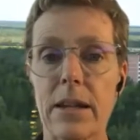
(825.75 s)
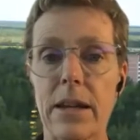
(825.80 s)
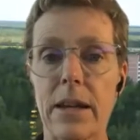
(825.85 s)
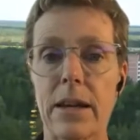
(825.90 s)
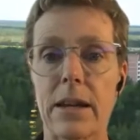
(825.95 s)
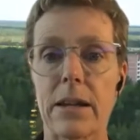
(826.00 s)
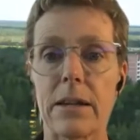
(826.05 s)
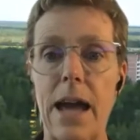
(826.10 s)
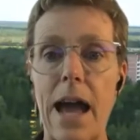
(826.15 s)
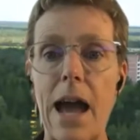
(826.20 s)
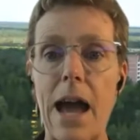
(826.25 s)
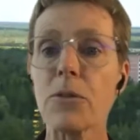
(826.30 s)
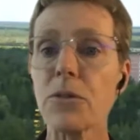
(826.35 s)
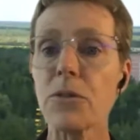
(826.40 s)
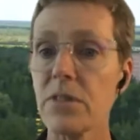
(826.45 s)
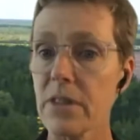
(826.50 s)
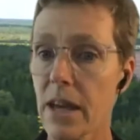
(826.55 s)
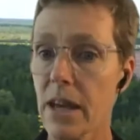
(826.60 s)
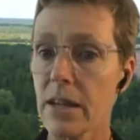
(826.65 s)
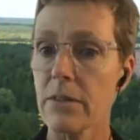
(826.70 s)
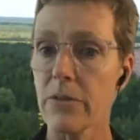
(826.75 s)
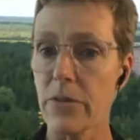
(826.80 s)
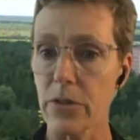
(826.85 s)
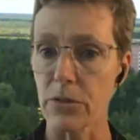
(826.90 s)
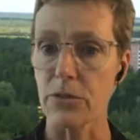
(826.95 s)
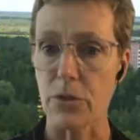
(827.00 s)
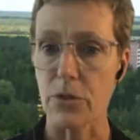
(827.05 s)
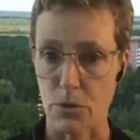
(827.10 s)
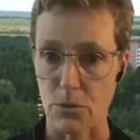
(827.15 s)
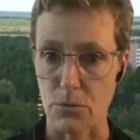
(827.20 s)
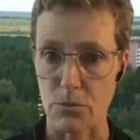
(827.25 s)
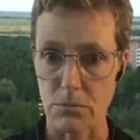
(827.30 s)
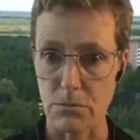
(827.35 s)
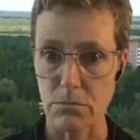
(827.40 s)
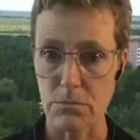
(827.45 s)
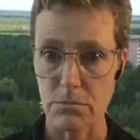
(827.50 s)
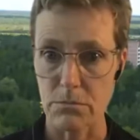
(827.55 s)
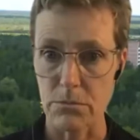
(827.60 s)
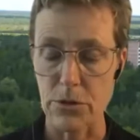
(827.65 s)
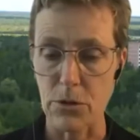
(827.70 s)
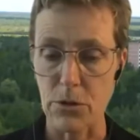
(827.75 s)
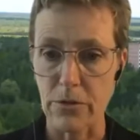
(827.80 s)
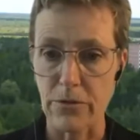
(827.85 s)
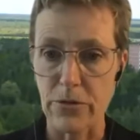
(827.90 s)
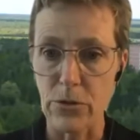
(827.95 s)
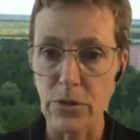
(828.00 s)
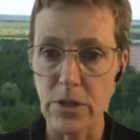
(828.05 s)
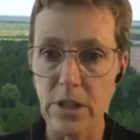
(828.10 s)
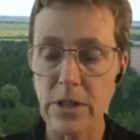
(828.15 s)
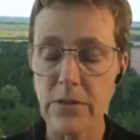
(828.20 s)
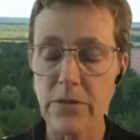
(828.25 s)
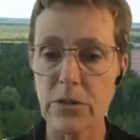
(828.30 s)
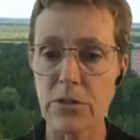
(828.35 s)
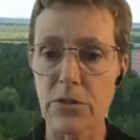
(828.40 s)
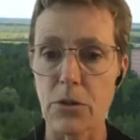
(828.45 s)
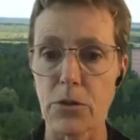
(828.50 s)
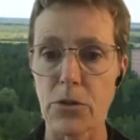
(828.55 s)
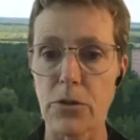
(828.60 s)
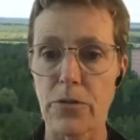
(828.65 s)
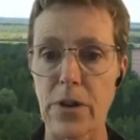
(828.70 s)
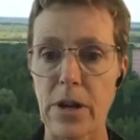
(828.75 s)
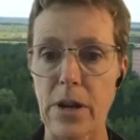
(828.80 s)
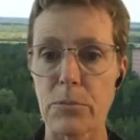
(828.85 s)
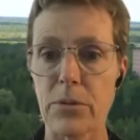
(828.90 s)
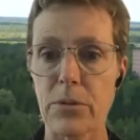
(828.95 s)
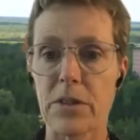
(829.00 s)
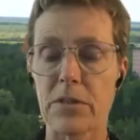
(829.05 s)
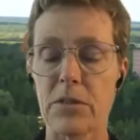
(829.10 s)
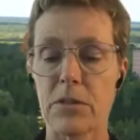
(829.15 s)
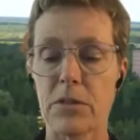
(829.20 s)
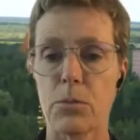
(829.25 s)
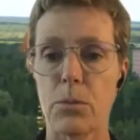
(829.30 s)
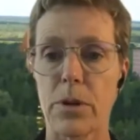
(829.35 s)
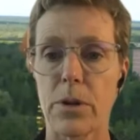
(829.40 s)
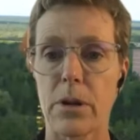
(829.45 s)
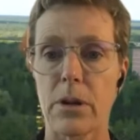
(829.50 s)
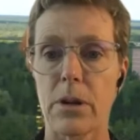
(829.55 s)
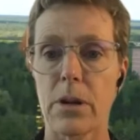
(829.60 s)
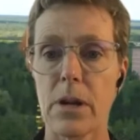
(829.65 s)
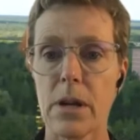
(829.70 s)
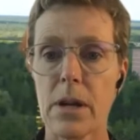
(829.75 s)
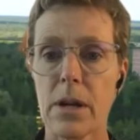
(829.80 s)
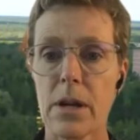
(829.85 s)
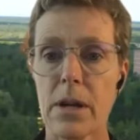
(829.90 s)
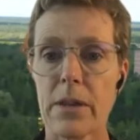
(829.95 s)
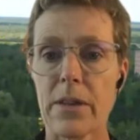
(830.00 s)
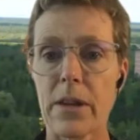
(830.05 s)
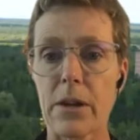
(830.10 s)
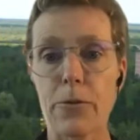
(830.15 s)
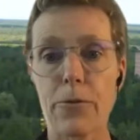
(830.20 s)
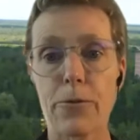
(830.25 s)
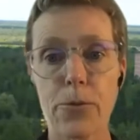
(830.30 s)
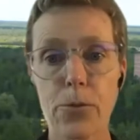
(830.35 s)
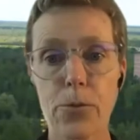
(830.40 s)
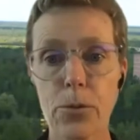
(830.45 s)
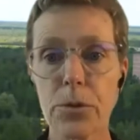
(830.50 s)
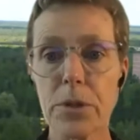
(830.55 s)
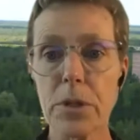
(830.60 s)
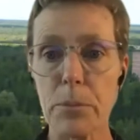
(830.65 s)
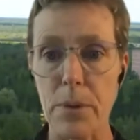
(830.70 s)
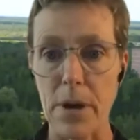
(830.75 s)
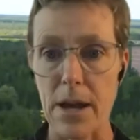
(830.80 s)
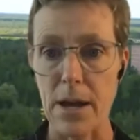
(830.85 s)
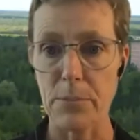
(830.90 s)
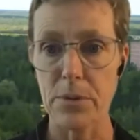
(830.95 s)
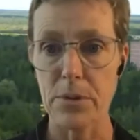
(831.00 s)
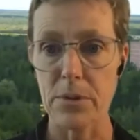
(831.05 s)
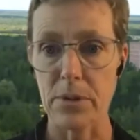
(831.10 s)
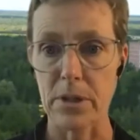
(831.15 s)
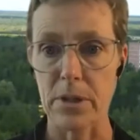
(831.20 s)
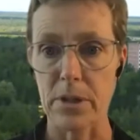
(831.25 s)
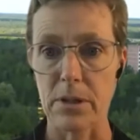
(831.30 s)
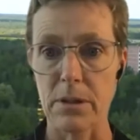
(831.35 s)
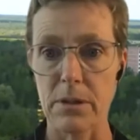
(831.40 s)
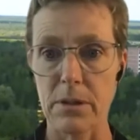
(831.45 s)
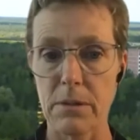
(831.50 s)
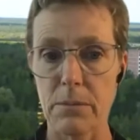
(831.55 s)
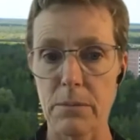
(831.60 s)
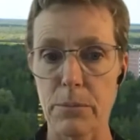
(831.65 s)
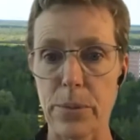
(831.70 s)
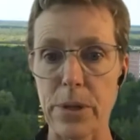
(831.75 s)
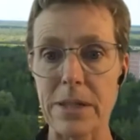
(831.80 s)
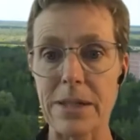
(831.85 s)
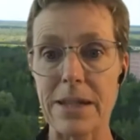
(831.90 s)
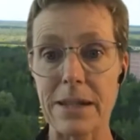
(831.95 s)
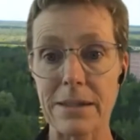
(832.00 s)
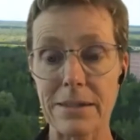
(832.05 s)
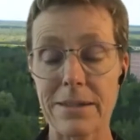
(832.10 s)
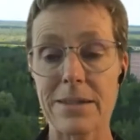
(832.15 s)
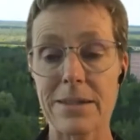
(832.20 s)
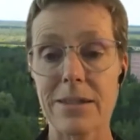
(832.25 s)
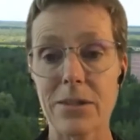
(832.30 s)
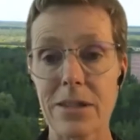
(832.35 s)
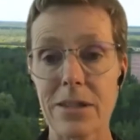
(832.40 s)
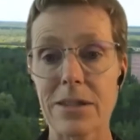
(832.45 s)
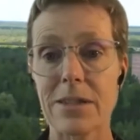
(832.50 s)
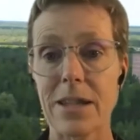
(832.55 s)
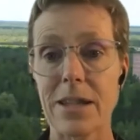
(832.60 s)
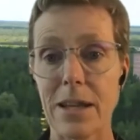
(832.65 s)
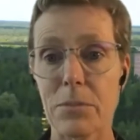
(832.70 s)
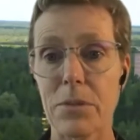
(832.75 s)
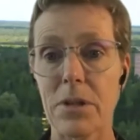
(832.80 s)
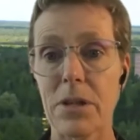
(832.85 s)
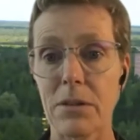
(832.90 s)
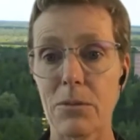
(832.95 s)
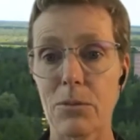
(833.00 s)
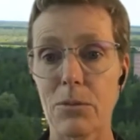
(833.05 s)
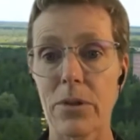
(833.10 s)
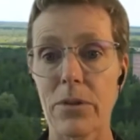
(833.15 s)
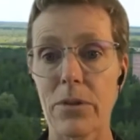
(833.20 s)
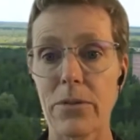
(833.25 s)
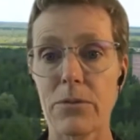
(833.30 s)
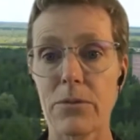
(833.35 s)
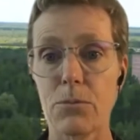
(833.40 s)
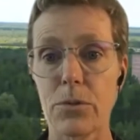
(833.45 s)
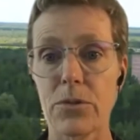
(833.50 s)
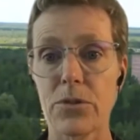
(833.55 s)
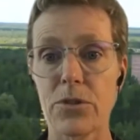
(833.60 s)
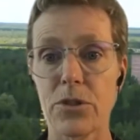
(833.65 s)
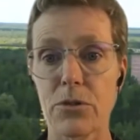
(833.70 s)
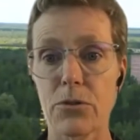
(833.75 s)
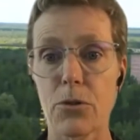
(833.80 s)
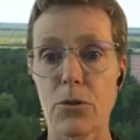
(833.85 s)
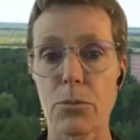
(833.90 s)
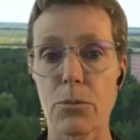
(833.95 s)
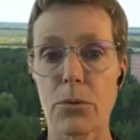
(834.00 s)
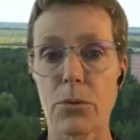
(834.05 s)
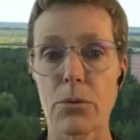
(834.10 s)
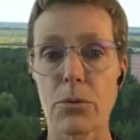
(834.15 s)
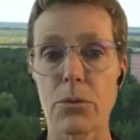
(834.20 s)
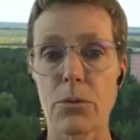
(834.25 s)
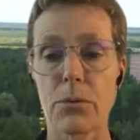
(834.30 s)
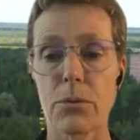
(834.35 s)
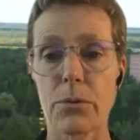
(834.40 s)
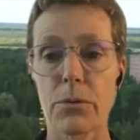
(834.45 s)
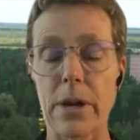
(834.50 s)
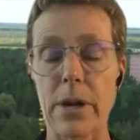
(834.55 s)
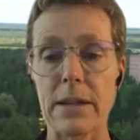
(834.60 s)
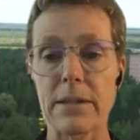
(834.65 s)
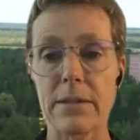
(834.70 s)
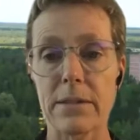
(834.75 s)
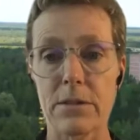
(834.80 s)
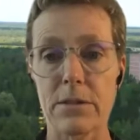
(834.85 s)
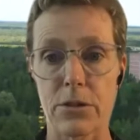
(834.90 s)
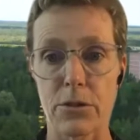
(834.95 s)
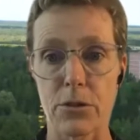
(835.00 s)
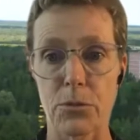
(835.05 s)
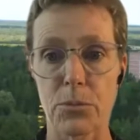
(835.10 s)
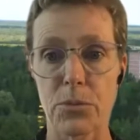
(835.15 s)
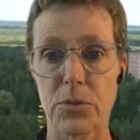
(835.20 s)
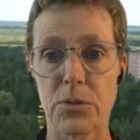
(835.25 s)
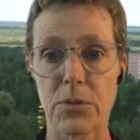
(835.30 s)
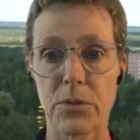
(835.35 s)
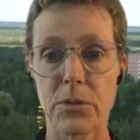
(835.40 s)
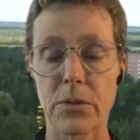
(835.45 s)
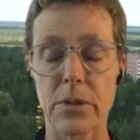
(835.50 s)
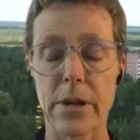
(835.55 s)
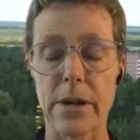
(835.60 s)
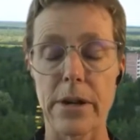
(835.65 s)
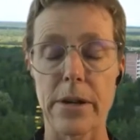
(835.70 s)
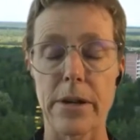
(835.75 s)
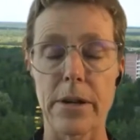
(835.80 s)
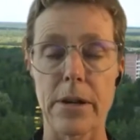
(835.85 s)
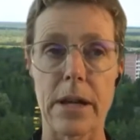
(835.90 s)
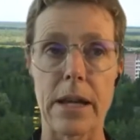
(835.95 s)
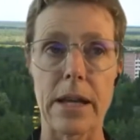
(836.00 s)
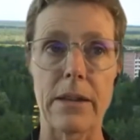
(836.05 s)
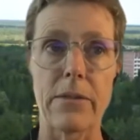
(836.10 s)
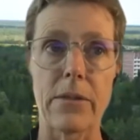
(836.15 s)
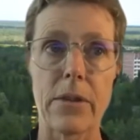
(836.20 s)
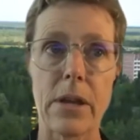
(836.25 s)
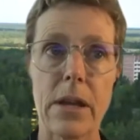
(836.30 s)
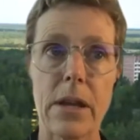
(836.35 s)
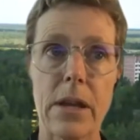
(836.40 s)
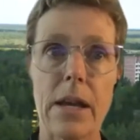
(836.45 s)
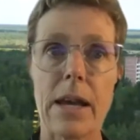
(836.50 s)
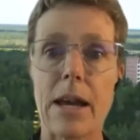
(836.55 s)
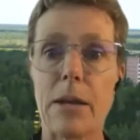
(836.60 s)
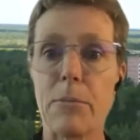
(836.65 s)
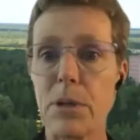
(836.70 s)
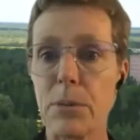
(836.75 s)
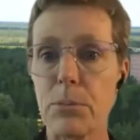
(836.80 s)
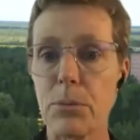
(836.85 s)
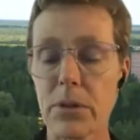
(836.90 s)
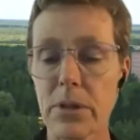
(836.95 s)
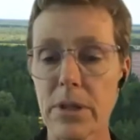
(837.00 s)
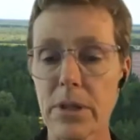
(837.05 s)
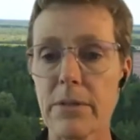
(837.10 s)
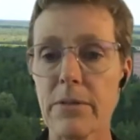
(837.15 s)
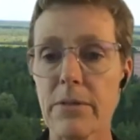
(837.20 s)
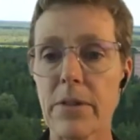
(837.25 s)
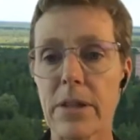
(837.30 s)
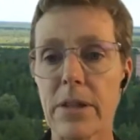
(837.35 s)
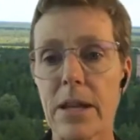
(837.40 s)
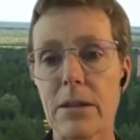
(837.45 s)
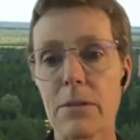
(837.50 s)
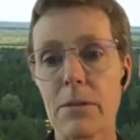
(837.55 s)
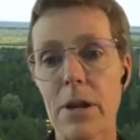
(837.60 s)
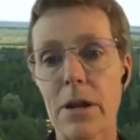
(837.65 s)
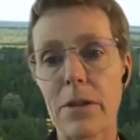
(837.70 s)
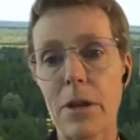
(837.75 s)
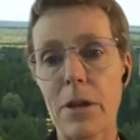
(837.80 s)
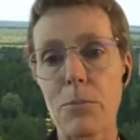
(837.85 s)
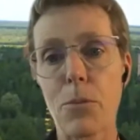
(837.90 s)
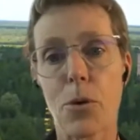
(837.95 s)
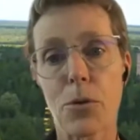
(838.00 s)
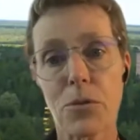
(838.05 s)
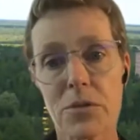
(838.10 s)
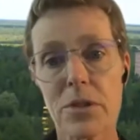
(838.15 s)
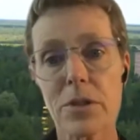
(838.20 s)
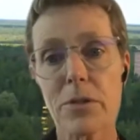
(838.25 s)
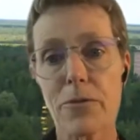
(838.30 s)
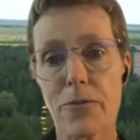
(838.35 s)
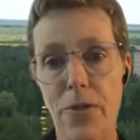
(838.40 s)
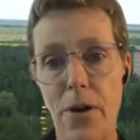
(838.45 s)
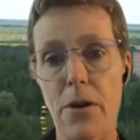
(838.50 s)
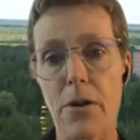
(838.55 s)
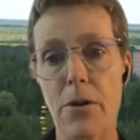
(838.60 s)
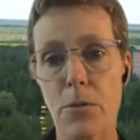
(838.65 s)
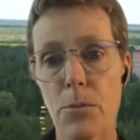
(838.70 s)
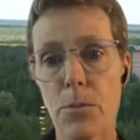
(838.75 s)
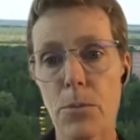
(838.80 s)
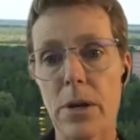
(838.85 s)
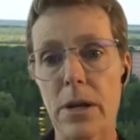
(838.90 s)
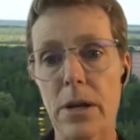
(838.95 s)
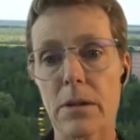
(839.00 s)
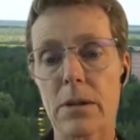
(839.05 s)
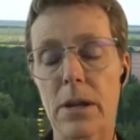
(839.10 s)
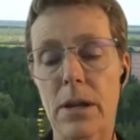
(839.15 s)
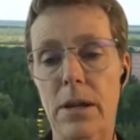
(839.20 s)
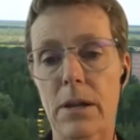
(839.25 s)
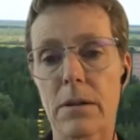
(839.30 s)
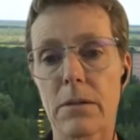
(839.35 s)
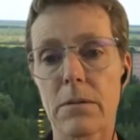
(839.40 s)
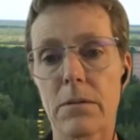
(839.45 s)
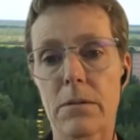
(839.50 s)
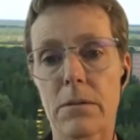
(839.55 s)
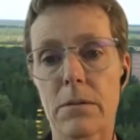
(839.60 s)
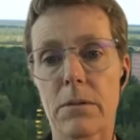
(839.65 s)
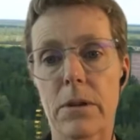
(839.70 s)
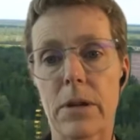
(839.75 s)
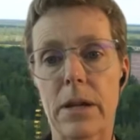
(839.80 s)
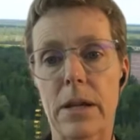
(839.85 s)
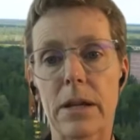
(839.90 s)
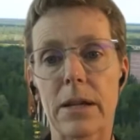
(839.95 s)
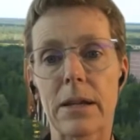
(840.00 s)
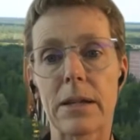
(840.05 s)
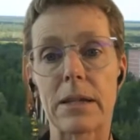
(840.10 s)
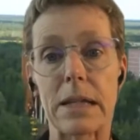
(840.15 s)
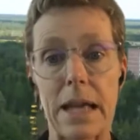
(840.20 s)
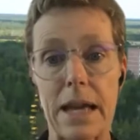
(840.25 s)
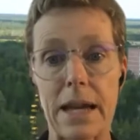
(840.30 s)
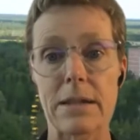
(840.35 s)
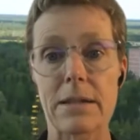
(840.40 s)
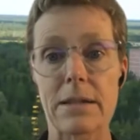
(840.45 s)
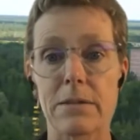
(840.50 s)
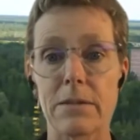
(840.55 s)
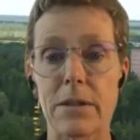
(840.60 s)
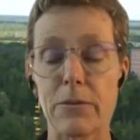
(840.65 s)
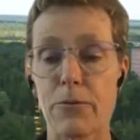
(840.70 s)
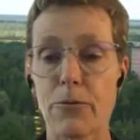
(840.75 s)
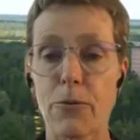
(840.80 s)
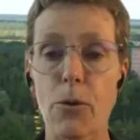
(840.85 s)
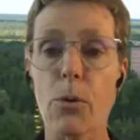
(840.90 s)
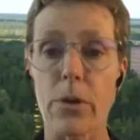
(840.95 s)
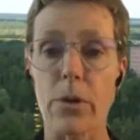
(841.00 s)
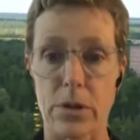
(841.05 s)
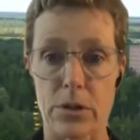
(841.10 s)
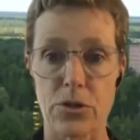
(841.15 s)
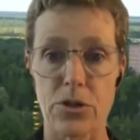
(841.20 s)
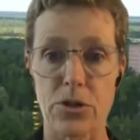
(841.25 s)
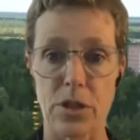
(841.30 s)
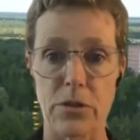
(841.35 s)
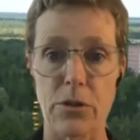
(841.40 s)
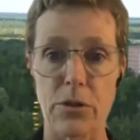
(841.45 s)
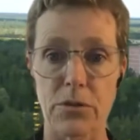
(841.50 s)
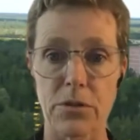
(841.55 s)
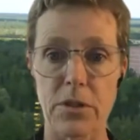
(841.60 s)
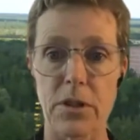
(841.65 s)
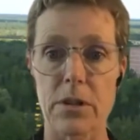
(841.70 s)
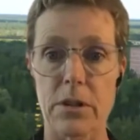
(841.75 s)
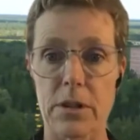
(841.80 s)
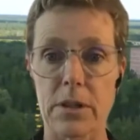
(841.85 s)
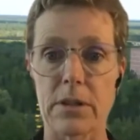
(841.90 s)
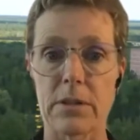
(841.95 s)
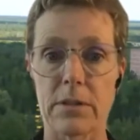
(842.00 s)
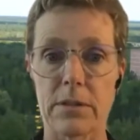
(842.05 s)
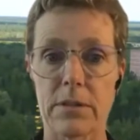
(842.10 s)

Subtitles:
And outside of the zone, you know, if you leave the zone, you find places that are fully populated, but yet still contaminated with Chernobyl isotopes. Right. And people live, and they mostly farm and collect and forage in those areas.